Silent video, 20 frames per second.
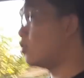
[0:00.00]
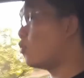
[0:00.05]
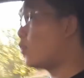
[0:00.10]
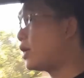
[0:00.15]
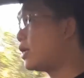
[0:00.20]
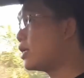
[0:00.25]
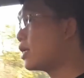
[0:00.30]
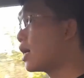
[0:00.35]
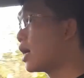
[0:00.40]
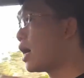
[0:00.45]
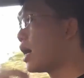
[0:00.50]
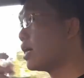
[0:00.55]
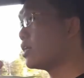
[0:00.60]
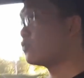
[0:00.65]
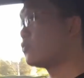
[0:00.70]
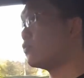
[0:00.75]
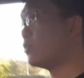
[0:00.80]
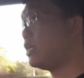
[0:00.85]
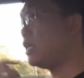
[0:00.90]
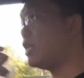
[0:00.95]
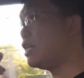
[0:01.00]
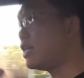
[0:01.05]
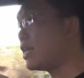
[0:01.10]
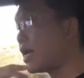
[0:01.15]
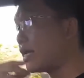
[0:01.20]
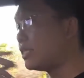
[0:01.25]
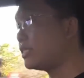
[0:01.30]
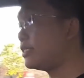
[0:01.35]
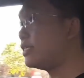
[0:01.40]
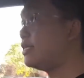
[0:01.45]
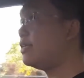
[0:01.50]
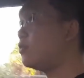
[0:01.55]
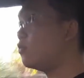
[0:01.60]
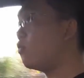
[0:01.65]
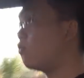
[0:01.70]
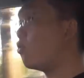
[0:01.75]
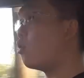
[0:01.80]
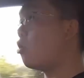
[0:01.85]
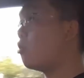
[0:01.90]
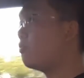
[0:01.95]
know, when the car is really nicely
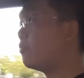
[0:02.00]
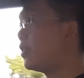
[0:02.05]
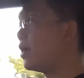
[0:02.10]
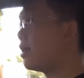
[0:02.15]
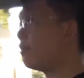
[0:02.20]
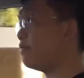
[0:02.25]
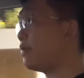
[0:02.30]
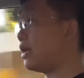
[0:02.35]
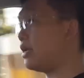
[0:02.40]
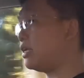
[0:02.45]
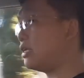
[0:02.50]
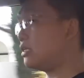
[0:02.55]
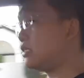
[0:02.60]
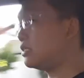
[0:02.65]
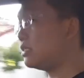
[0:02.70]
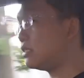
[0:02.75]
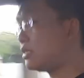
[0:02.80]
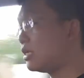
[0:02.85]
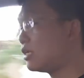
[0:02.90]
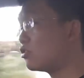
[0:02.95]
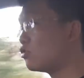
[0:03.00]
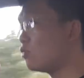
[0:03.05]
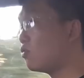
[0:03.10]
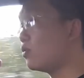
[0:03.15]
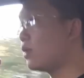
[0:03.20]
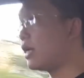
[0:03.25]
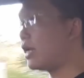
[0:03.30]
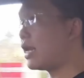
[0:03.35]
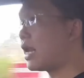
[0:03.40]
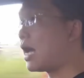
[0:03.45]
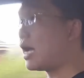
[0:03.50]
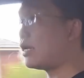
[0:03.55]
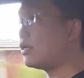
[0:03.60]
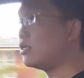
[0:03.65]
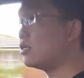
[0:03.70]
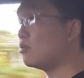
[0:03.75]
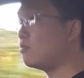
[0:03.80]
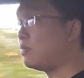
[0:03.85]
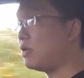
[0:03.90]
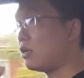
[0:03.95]
warmed up and it ticks over at
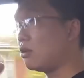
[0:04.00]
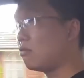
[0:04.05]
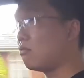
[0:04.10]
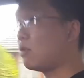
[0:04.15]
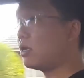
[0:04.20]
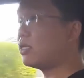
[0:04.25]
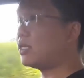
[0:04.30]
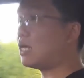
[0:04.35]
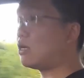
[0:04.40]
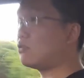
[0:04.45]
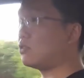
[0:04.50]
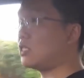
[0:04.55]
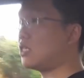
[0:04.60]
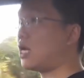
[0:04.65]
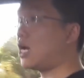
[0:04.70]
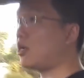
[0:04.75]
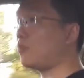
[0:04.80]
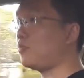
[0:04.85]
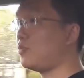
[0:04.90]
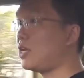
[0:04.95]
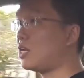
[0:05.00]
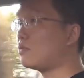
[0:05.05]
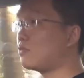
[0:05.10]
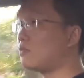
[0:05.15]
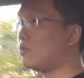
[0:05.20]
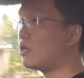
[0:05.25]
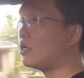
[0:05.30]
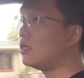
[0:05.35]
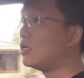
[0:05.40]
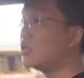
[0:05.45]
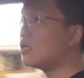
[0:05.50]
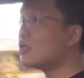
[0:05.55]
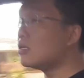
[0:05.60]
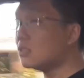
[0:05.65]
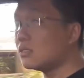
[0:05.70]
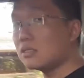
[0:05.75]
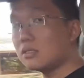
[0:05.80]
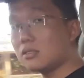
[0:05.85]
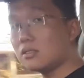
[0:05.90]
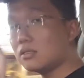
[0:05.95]
idle below 1000 RPMs, right,
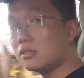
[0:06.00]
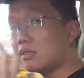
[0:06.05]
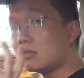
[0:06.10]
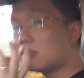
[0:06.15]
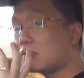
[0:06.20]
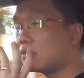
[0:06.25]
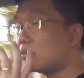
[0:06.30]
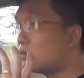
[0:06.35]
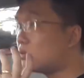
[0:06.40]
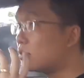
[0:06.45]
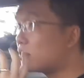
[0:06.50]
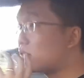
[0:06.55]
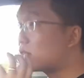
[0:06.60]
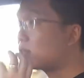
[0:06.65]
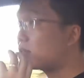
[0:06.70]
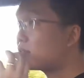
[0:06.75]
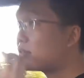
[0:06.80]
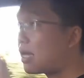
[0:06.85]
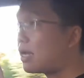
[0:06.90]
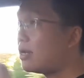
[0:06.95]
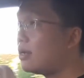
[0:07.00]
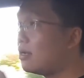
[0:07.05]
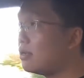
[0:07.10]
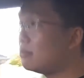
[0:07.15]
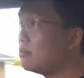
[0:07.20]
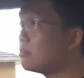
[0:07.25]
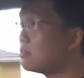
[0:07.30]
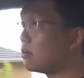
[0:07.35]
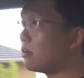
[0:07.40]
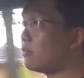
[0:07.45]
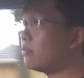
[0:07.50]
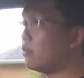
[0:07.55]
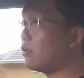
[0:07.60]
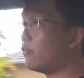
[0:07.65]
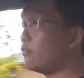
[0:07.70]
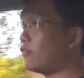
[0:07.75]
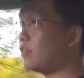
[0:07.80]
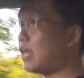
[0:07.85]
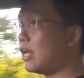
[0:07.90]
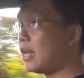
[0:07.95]
the silence
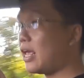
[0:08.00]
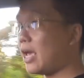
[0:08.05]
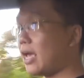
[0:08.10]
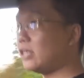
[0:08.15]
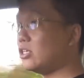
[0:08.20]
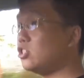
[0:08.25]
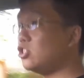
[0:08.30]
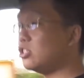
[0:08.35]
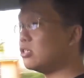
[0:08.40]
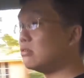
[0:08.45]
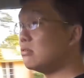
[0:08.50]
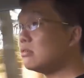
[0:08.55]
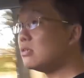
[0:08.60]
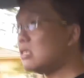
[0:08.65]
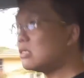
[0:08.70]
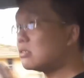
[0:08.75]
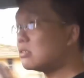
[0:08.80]
of that engine